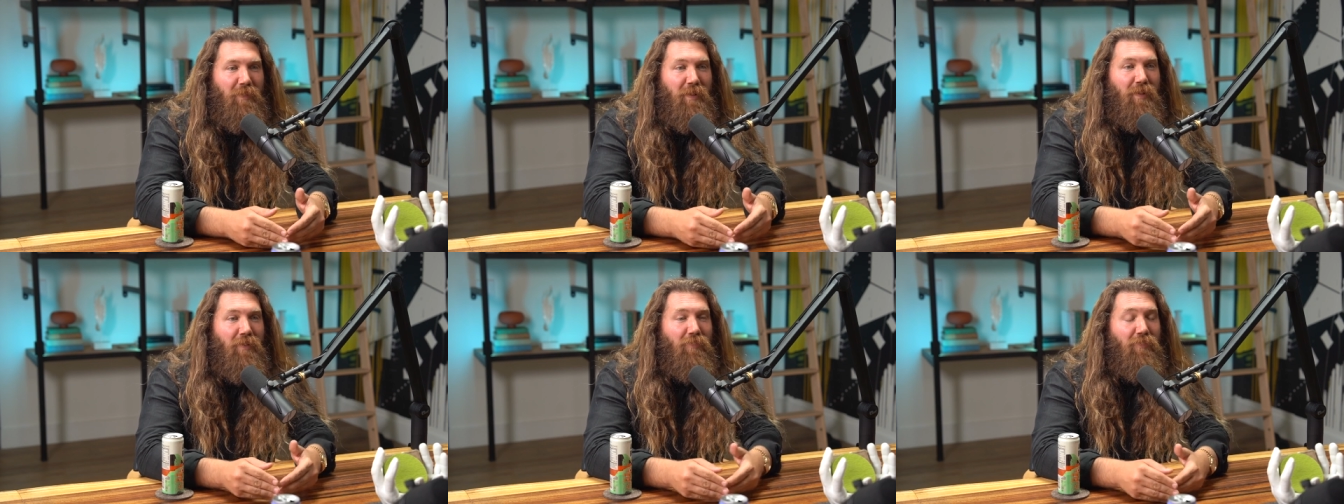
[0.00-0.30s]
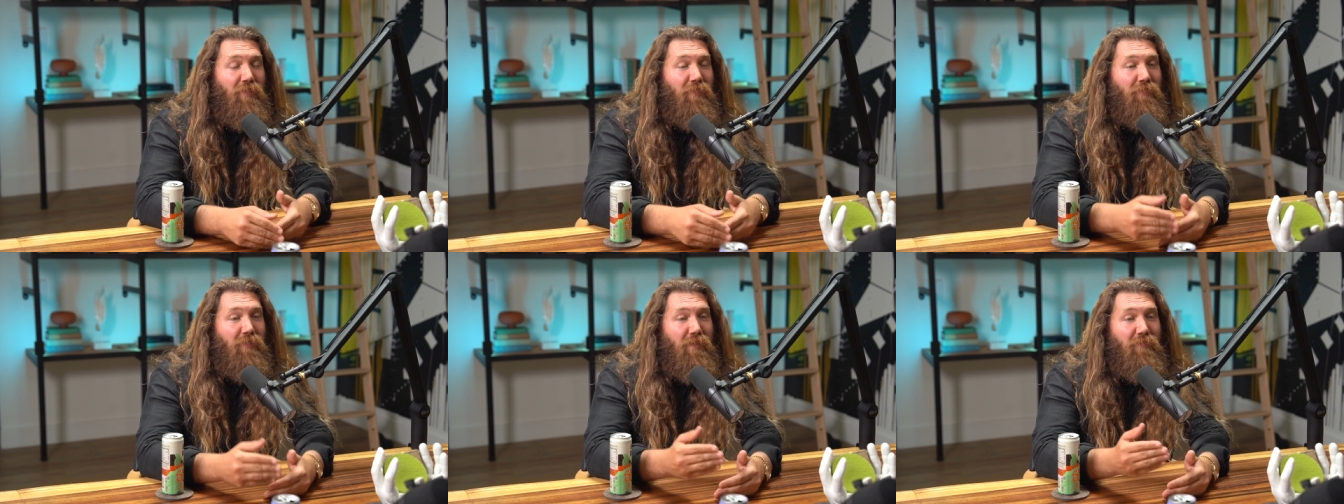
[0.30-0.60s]

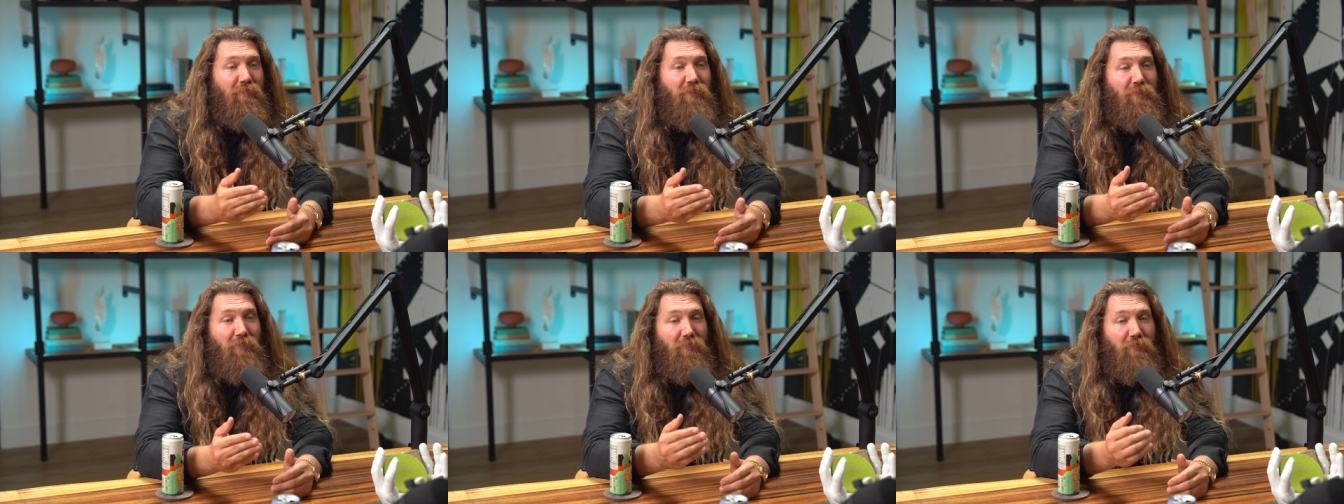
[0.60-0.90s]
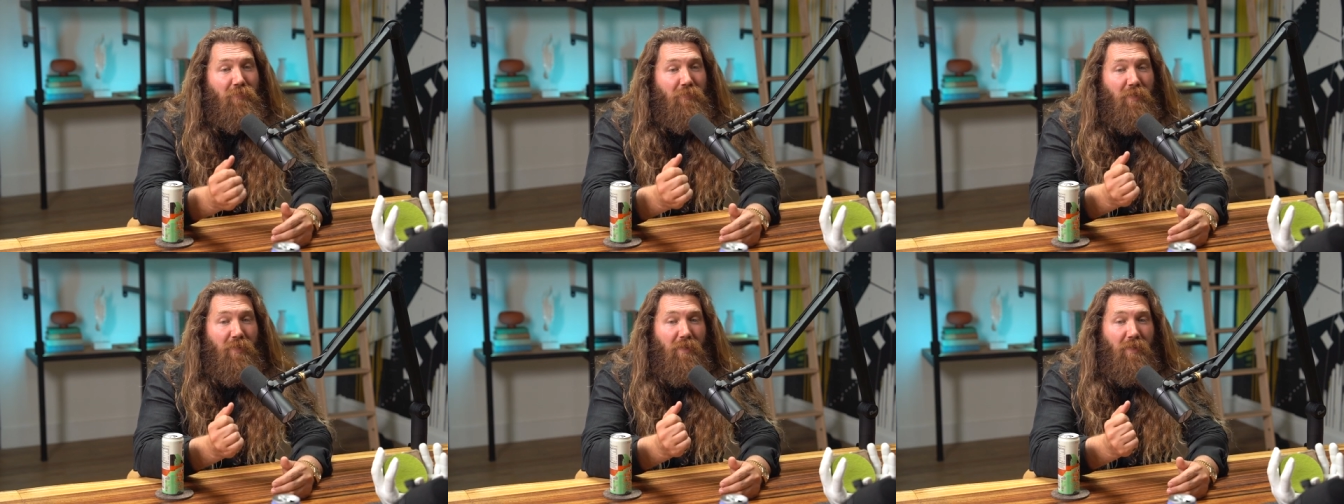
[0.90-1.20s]
because they've given
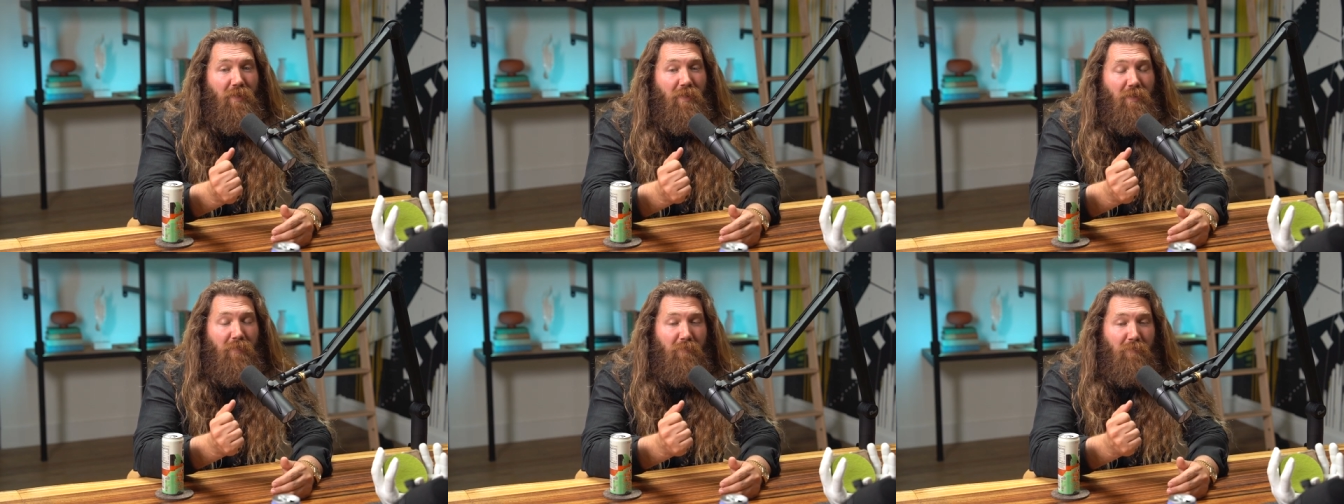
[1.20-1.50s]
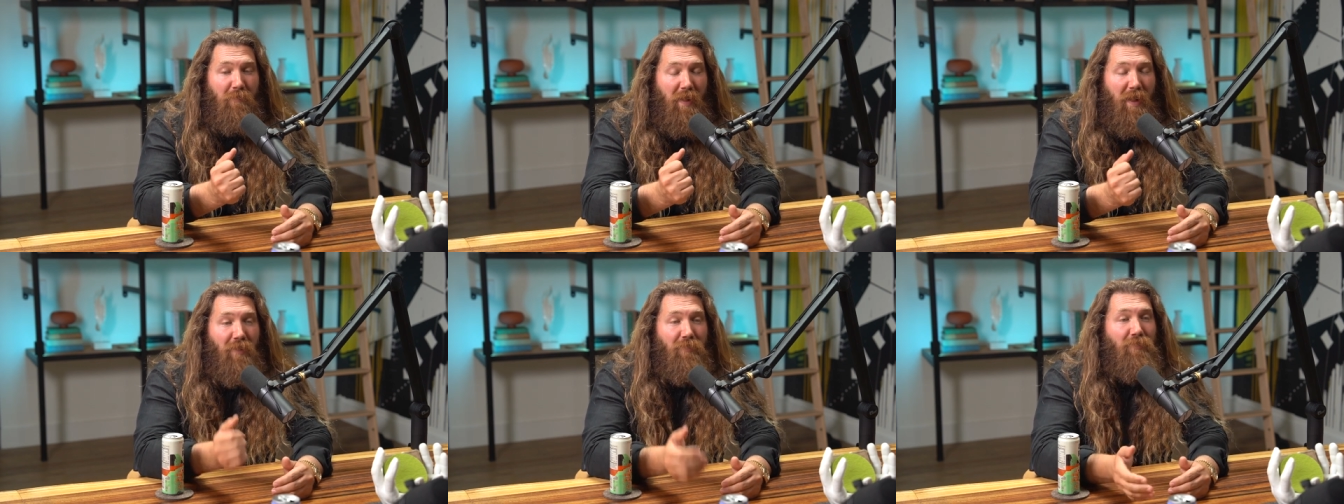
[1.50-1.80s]
you a
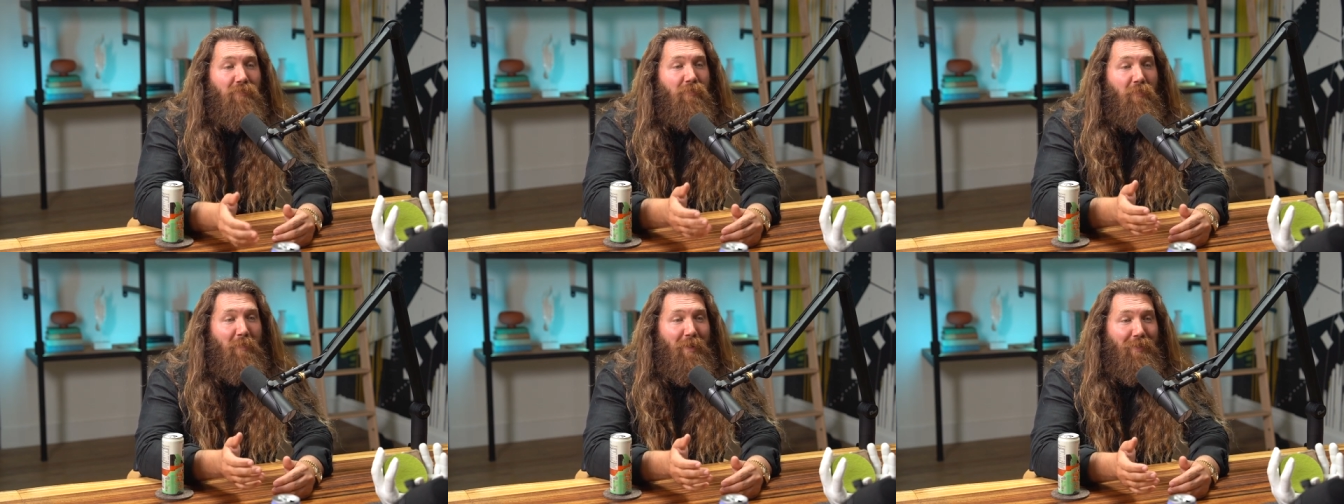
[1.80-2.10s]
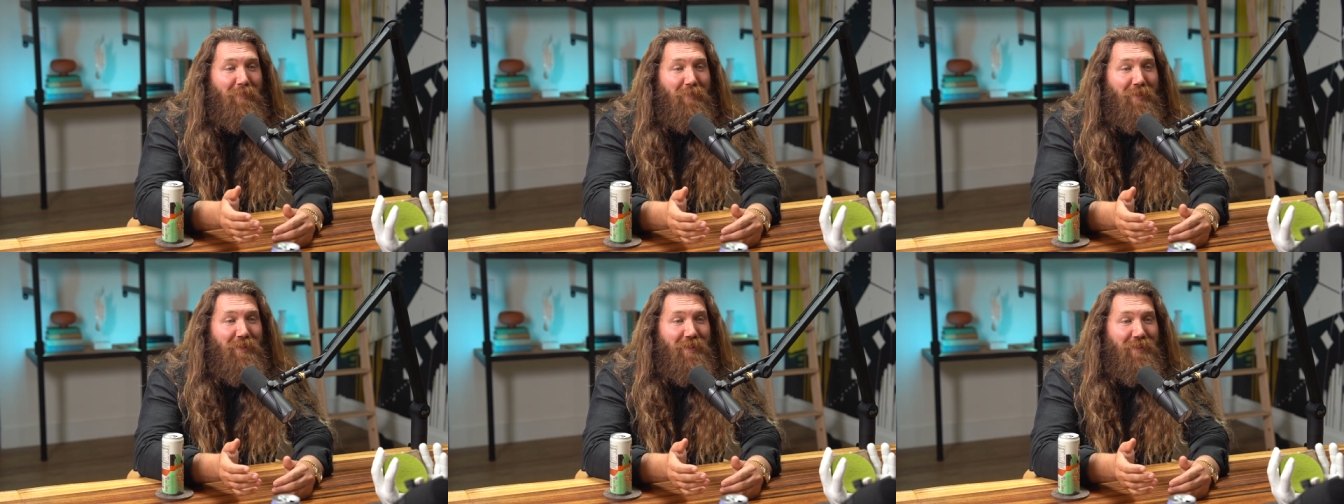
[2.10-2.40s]
massive
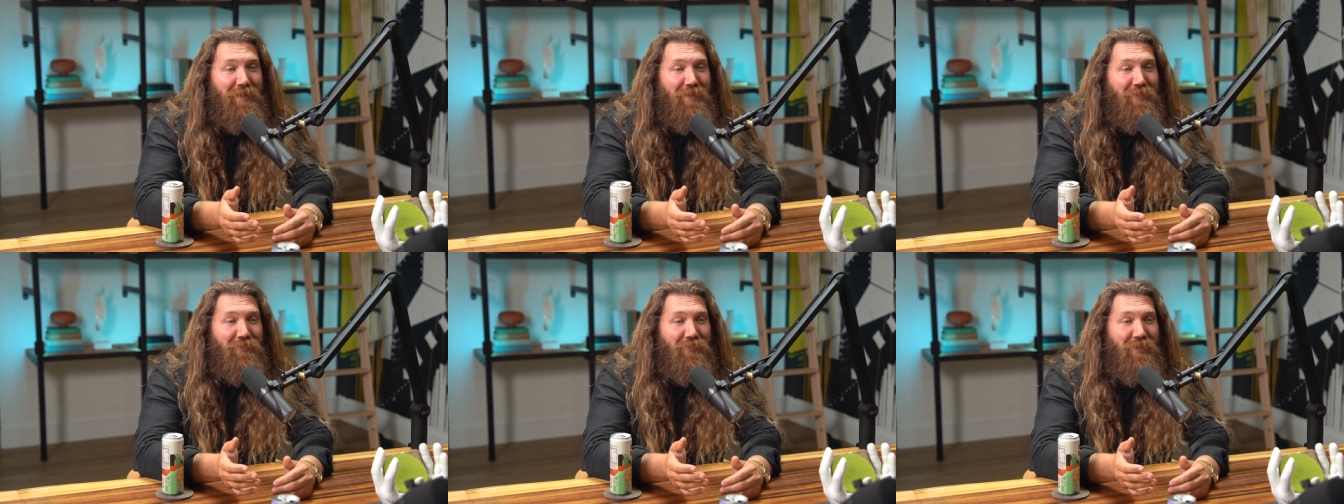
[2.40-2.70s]
amount of money in a